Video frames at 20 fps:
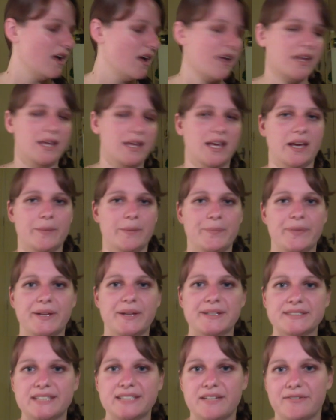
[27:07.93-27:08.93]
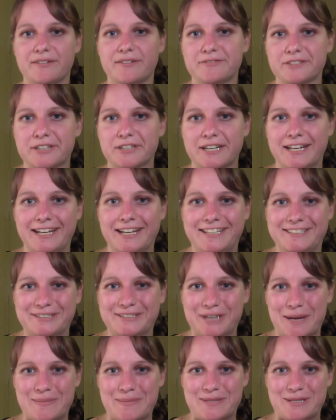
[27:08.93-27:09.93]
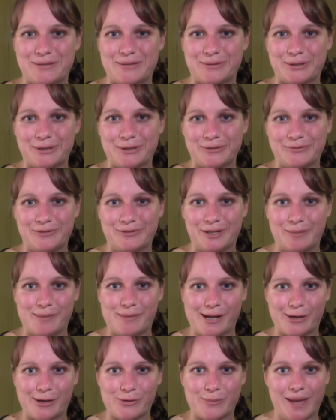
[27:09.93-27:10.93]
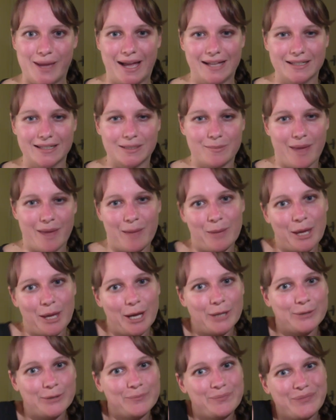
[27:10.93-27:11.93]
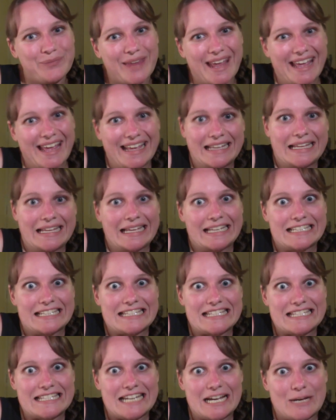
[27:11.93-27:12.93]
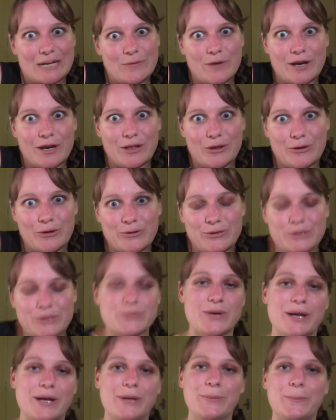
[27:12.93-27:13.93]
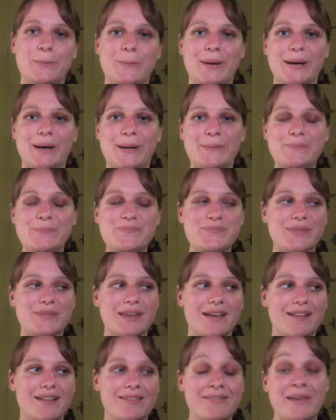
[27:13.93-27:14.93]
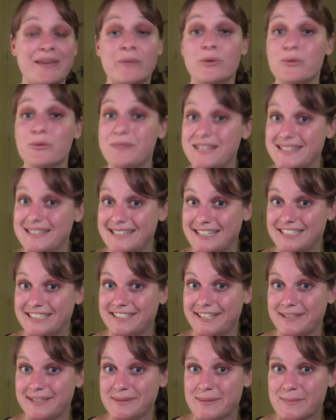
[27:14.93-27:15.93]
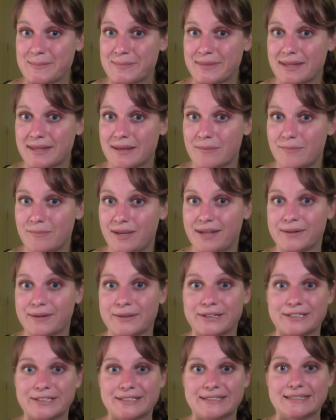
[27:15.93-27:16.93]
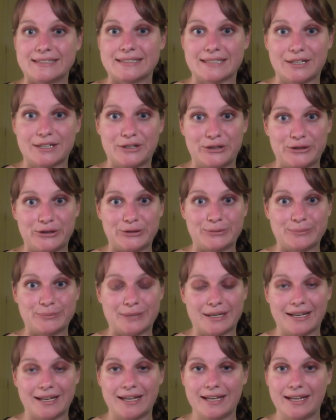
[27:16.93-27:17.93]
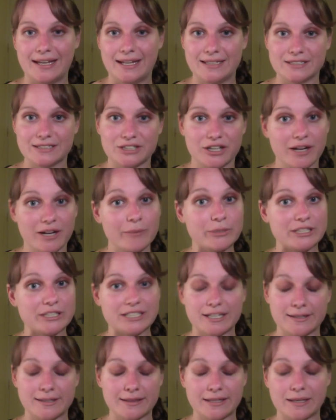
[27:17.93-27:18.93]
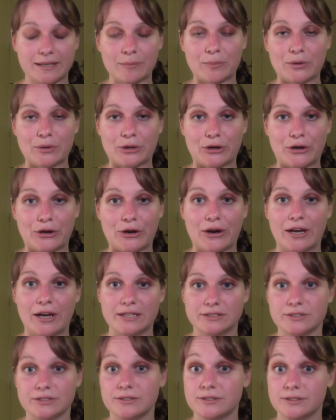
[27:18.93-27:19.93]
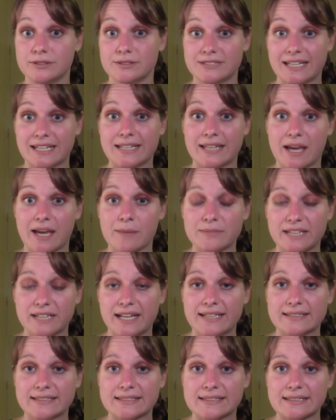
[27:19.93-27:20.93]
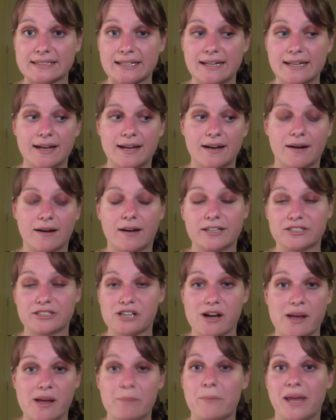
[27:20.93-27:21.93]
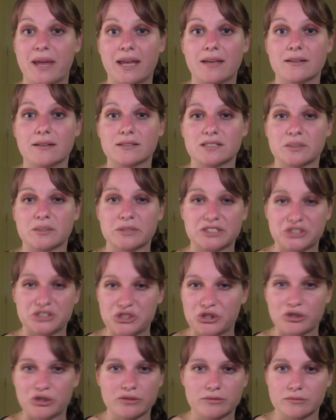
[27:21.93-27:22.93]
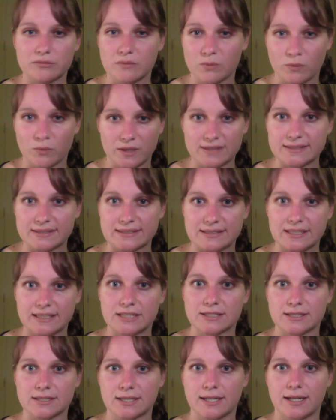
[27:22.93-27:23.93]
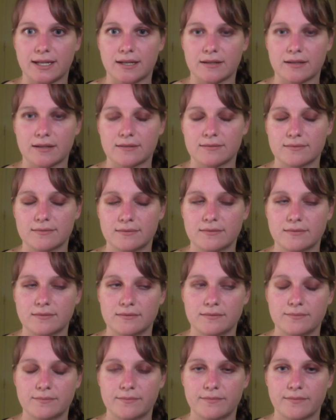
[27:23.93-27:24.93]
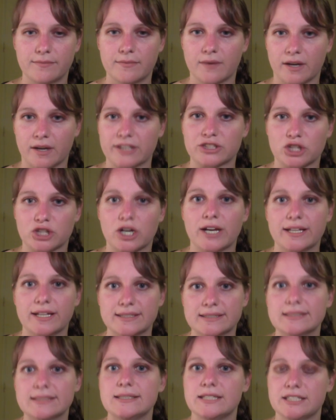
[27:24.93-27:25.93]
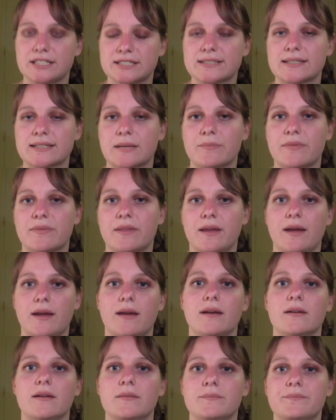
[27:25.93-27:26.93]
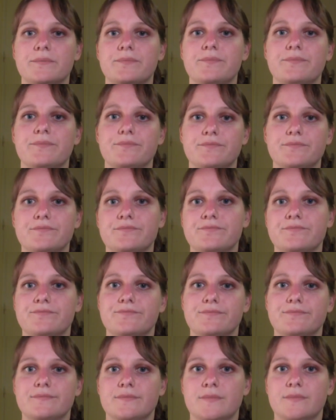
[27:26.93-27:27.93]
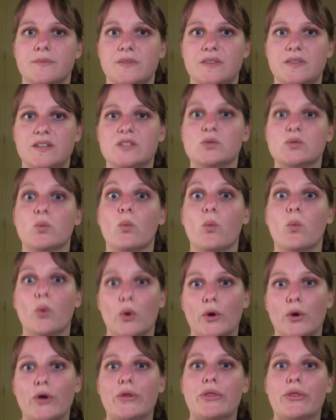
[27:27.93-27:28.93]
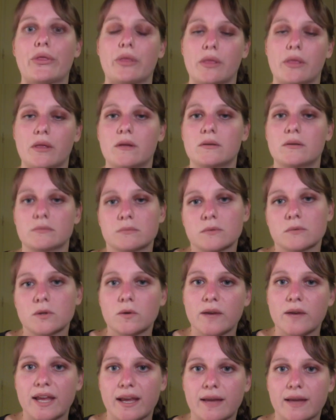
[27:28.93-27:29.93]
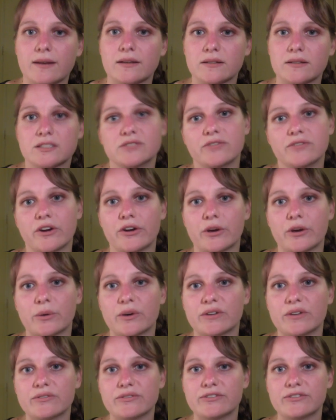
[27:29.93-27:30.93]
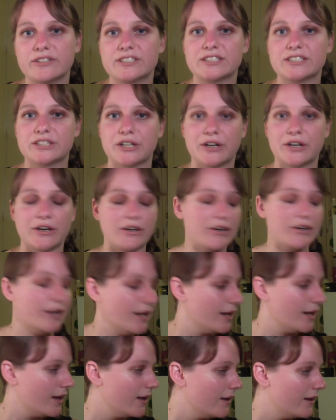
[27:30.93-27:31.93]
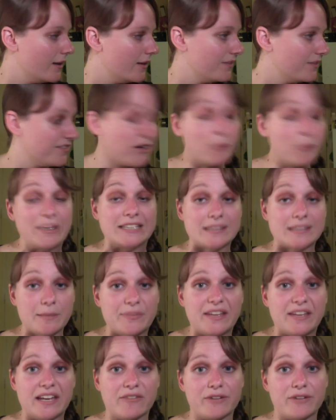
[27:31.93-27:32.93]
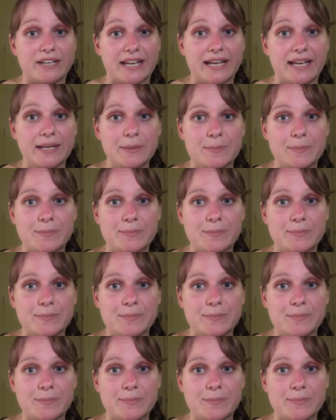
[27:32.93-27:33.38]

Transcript: Yeah, I'll see if I've got any scraps that can fit a Michael Powell, and maybe I'll start one of those as well. But there will be stitching, because on my Instagram, which I'll link below, I do daily updates. I try and make it so it's not one stitch. Like, I try and stitch something that's worth looking at a photo of. So there'll be something every day.